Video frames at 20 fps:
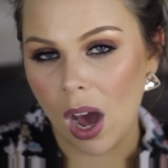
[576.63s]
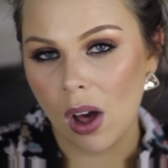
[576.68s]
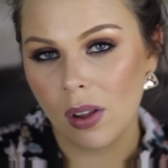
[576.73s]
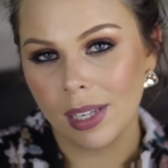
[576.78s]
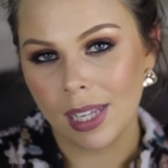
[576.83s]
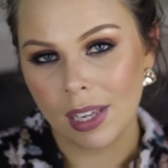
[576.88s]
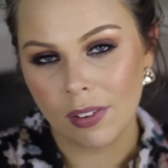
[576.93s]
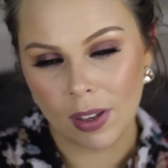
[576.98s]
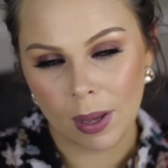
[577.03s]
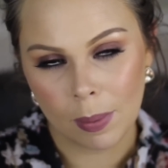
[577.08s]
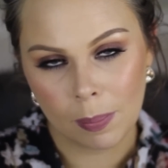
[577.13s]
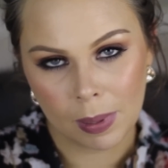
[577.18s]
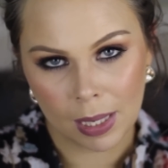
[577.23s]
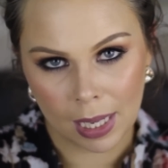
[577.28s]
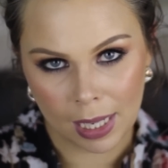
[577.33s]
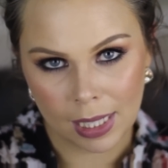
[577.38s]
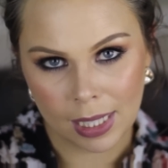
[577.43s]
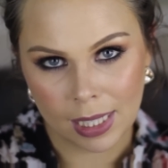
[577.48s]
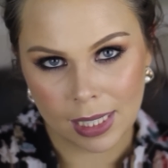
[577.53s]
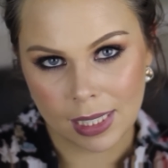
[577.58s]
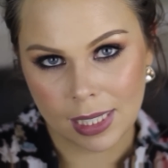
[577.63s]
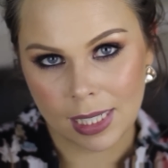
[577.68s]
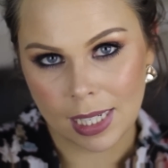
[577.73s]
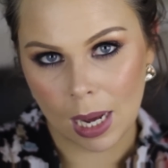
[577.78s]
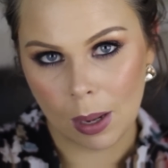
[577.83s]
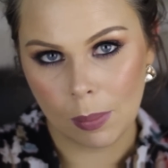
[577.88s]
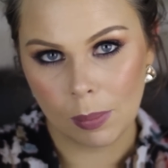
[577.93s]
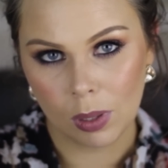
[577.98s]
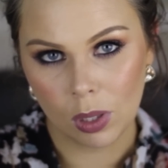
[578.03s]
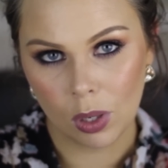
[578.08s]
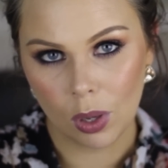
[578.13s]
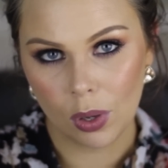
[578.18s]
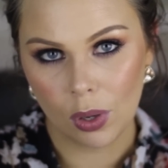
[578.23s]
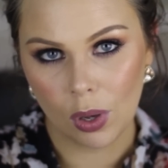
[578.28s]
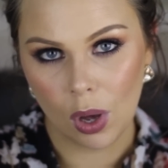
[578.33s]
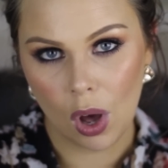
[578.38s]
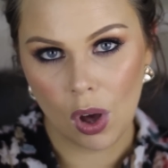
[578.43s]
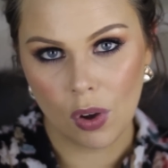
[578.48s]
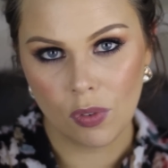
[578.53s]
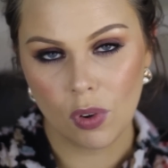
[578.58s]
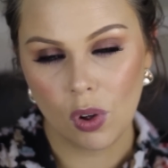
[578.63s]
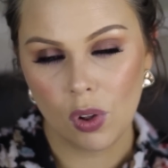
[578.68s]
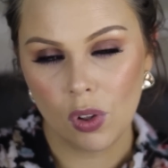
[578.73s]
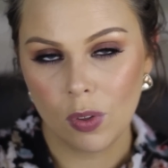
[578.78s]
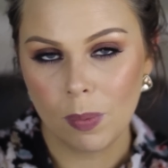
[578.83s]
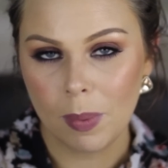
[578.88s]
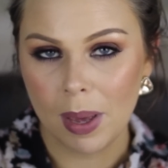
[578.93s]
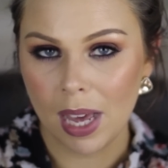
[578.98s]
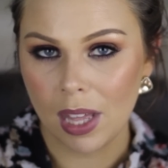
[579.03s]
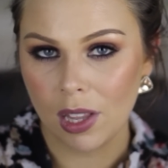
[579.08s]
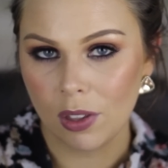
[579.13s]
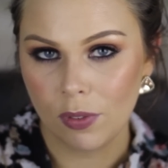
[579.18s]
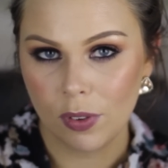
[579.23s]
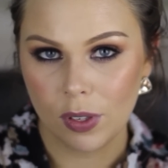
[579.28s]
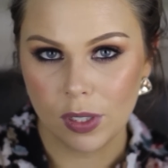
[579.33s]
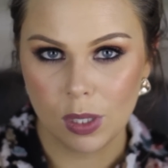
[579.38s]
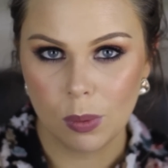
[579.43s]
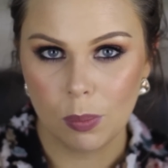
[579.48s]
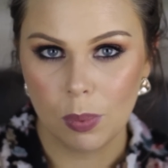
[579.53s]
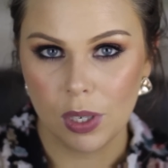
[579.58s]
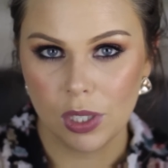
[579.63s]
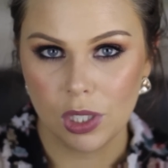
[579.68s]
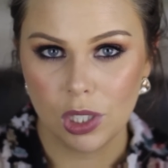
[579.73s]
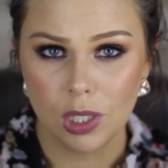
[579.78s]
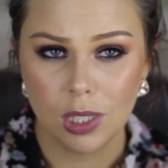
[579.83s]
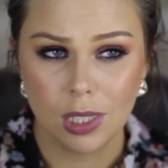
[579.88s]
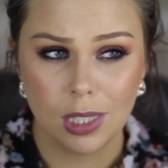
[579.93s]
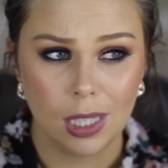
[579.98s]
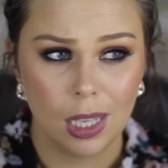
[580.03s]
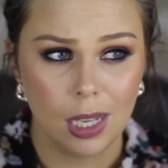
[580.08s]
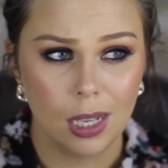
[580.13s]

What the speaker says: I'll leave a playlist down below of all of my other first impressions.